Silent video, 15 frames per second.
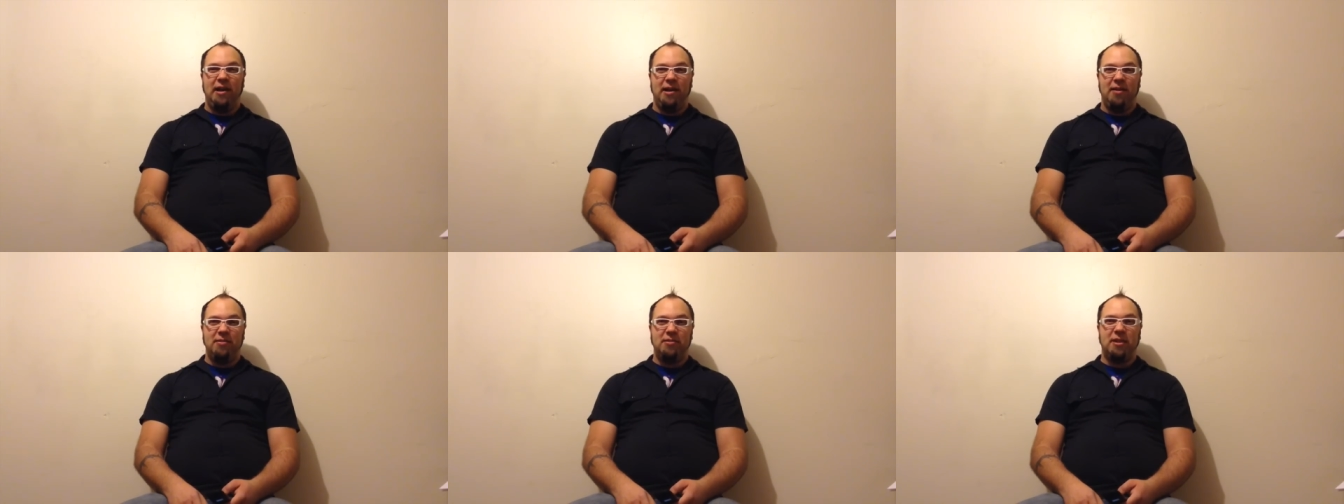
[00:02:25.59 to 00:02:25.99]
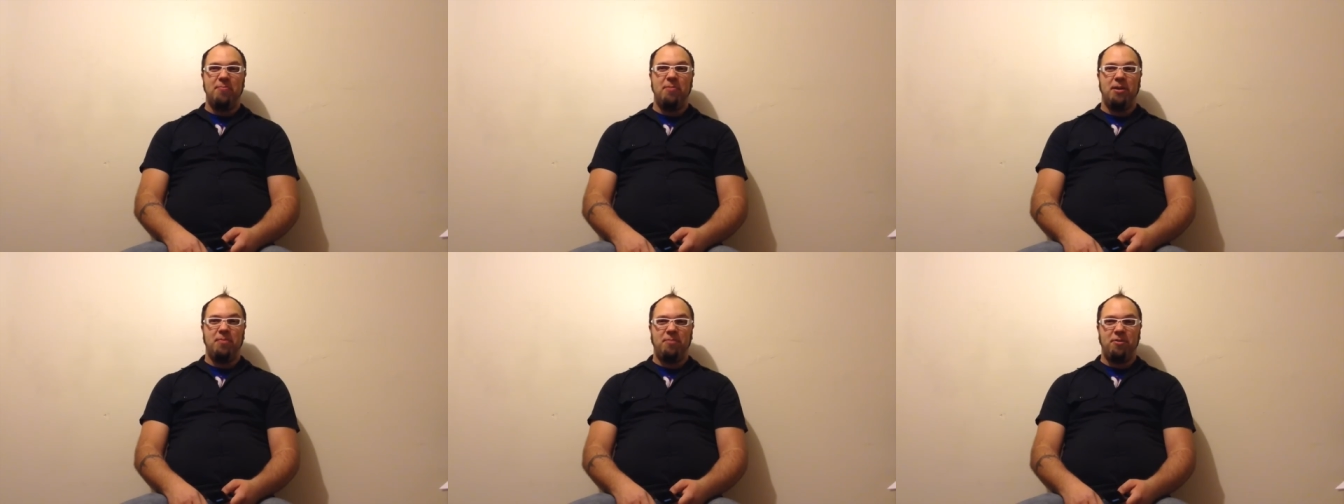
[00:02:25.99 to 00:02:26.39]
and I was
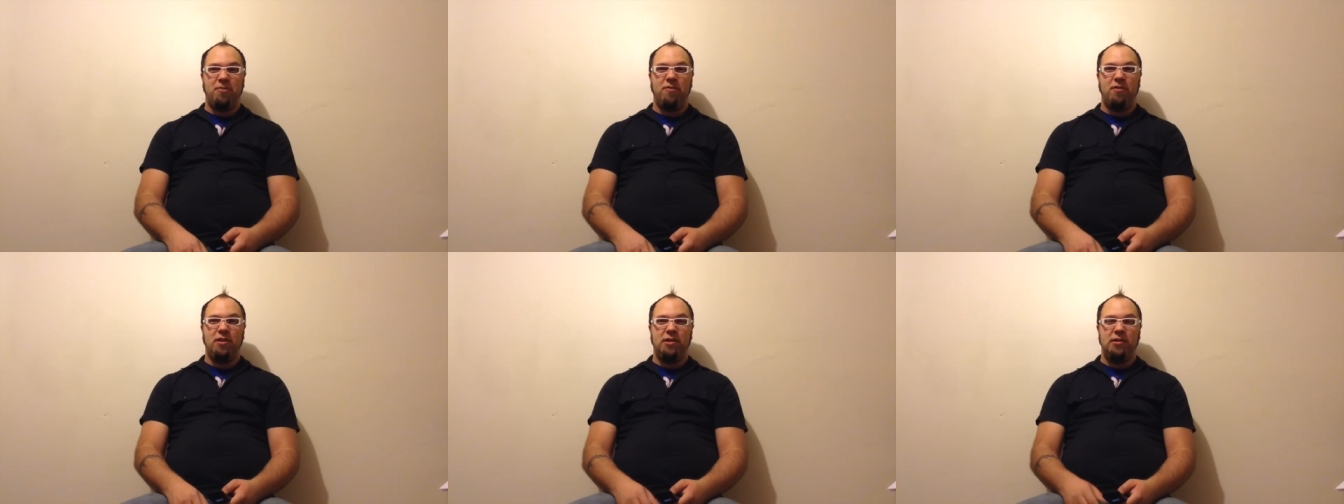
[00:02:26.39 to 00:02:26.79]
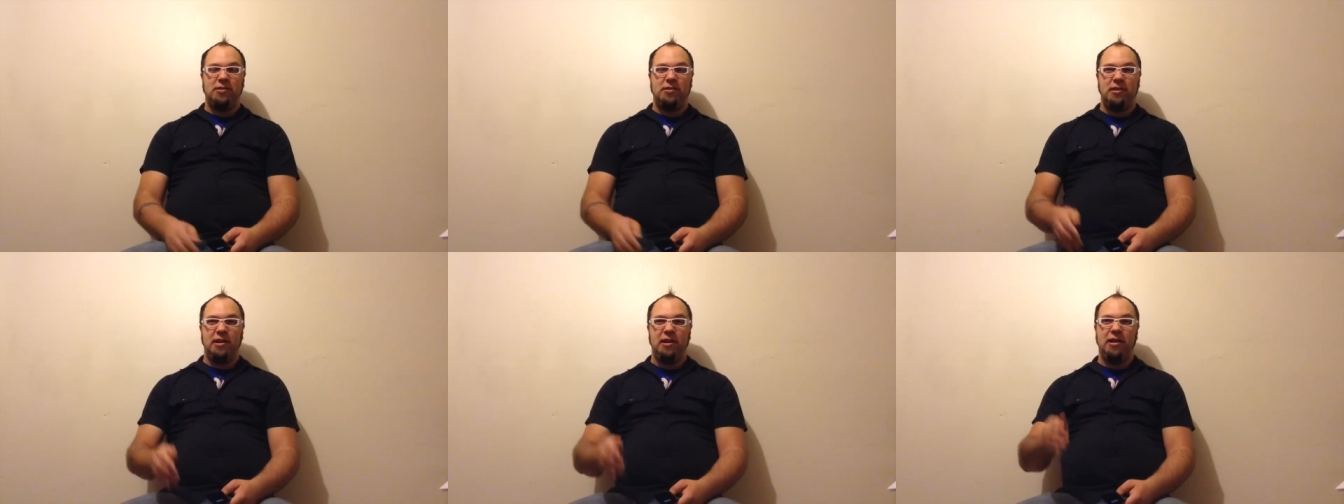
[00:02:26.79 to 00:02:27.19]
coming up over
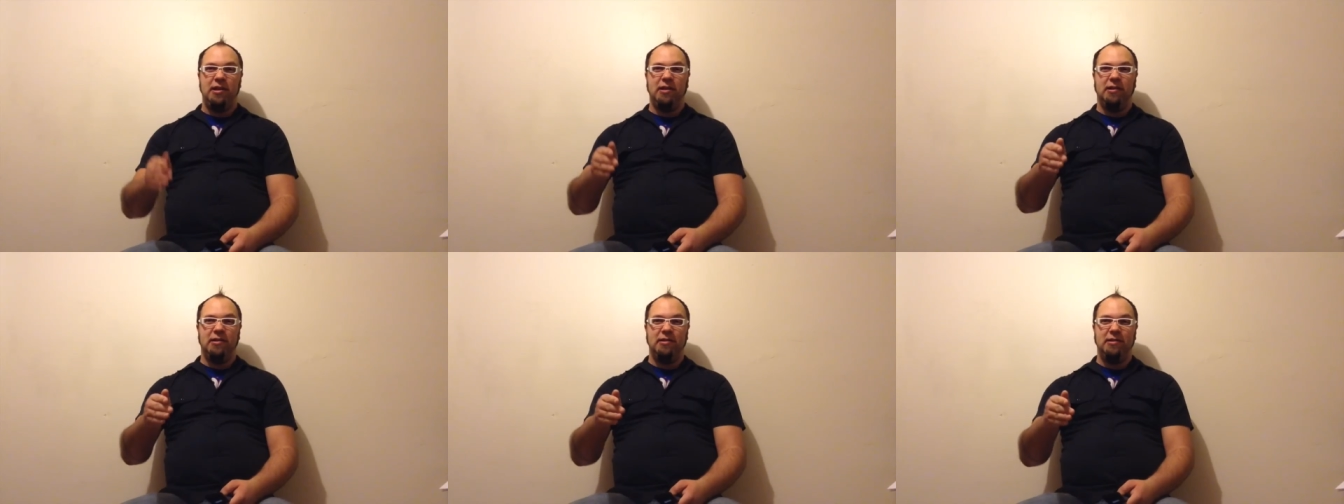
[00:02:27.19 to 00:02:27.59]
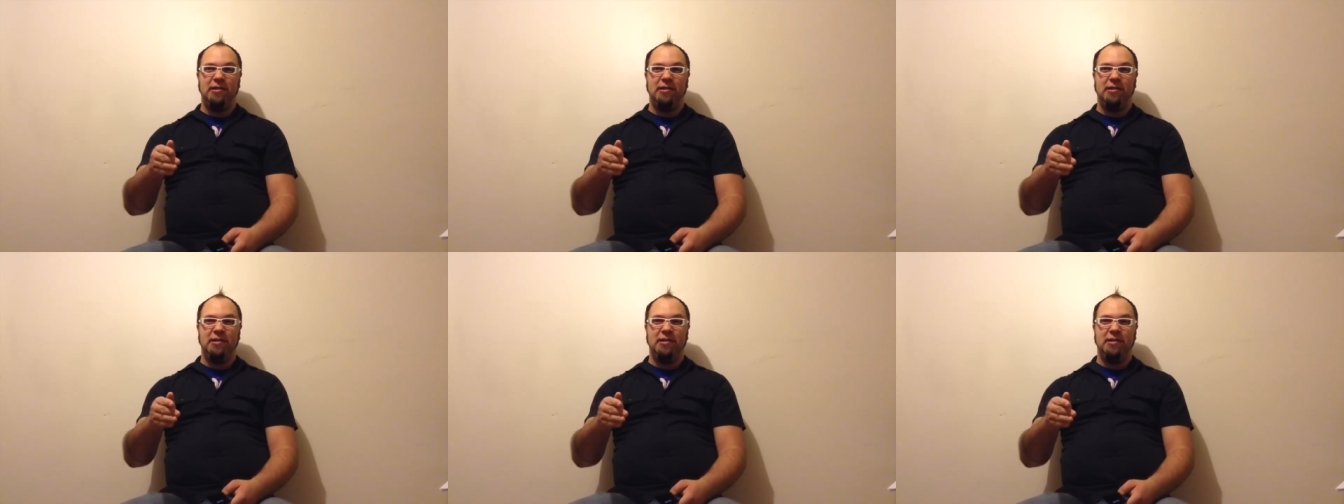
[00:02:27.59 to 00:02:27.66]
this hill,